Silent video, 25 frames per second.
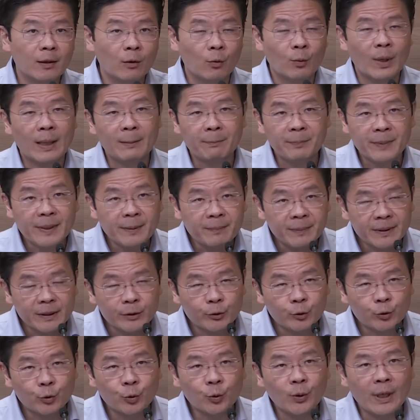what
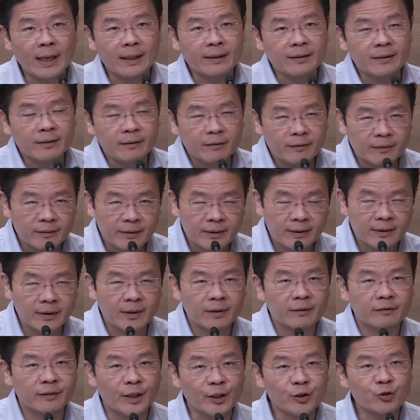people do at
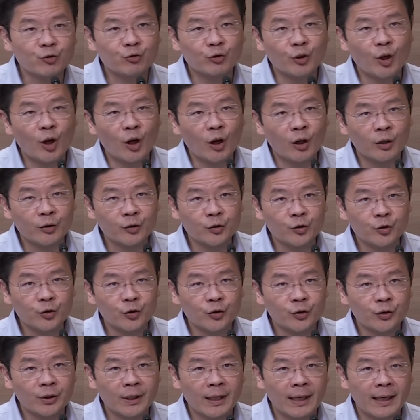
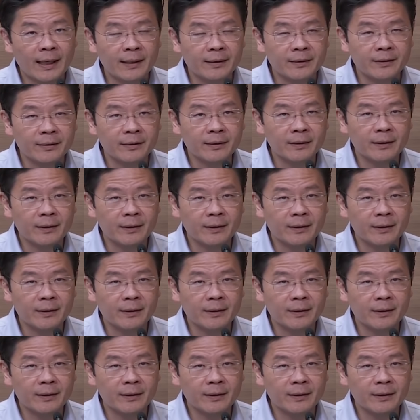restaurants, at